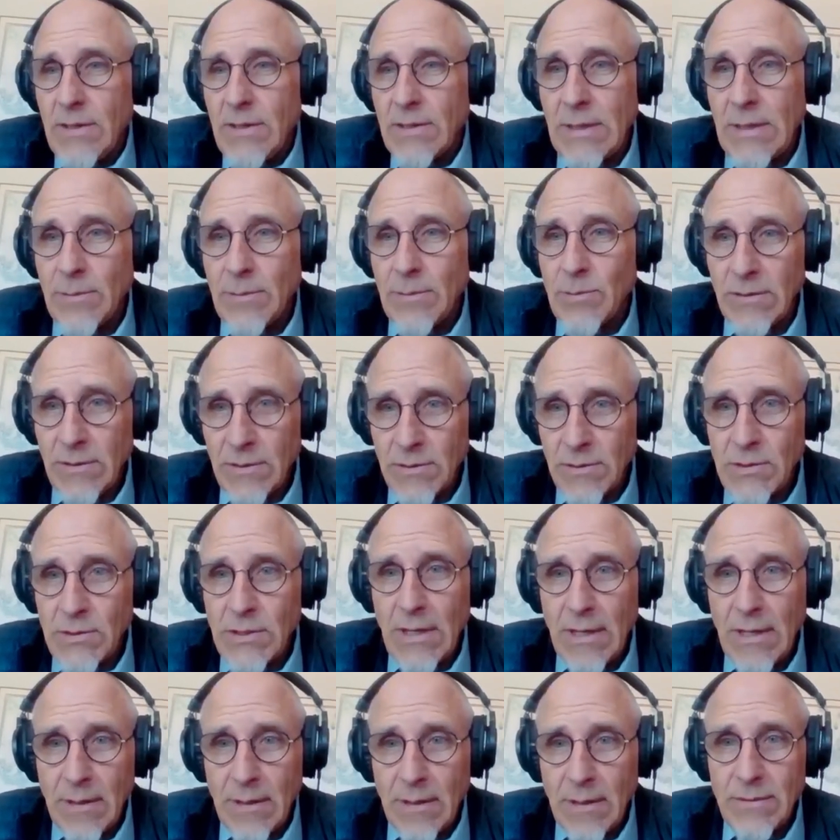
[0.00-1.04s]
And you do an
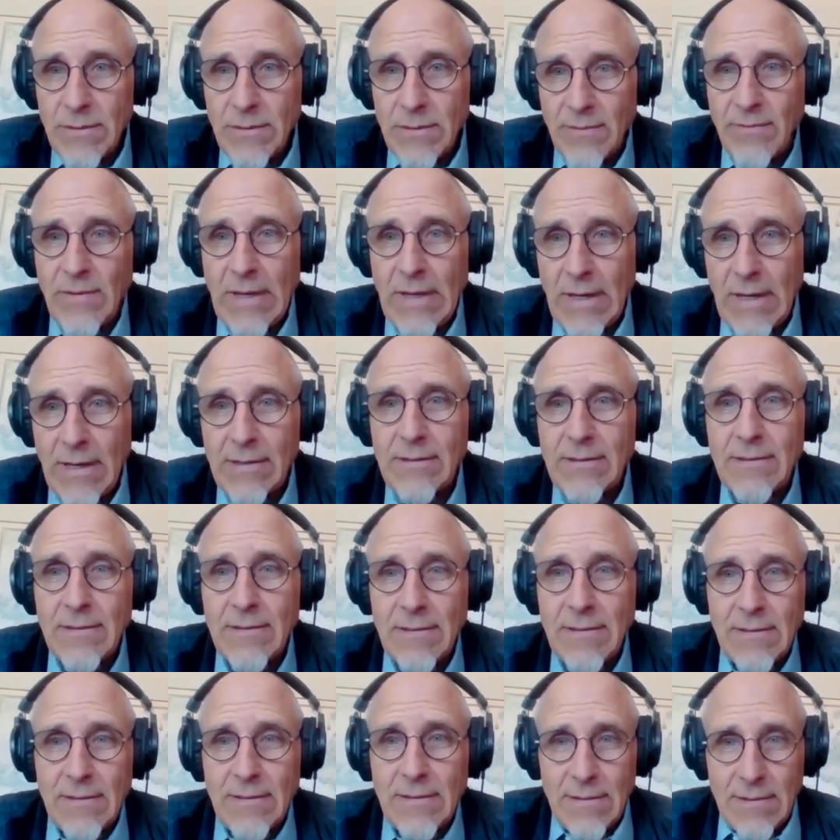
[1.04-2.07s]
exceptional job of
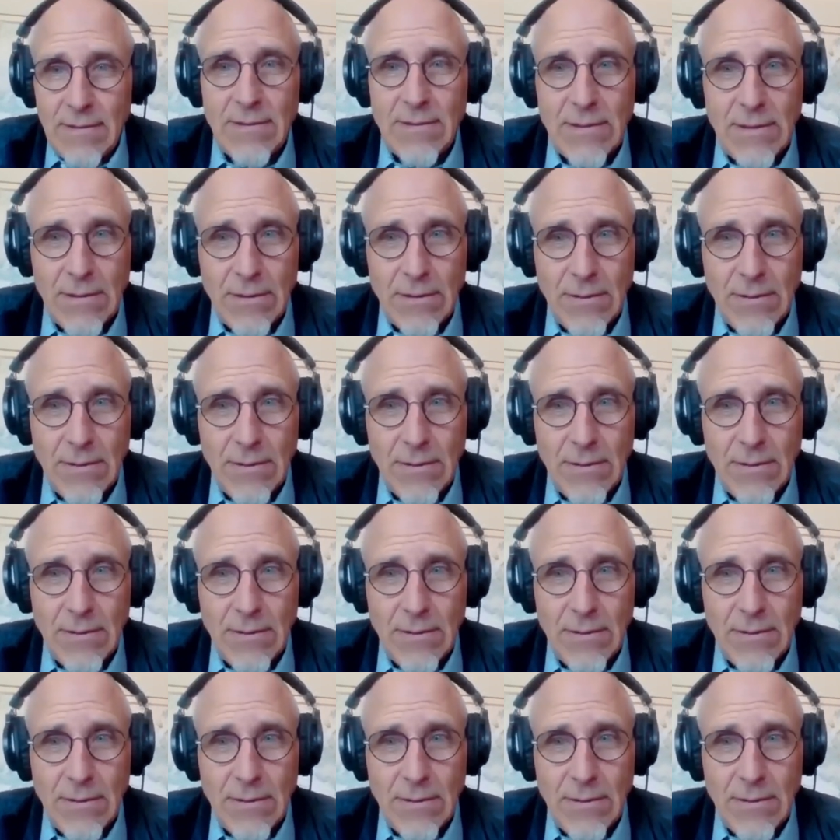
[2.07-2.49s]
that.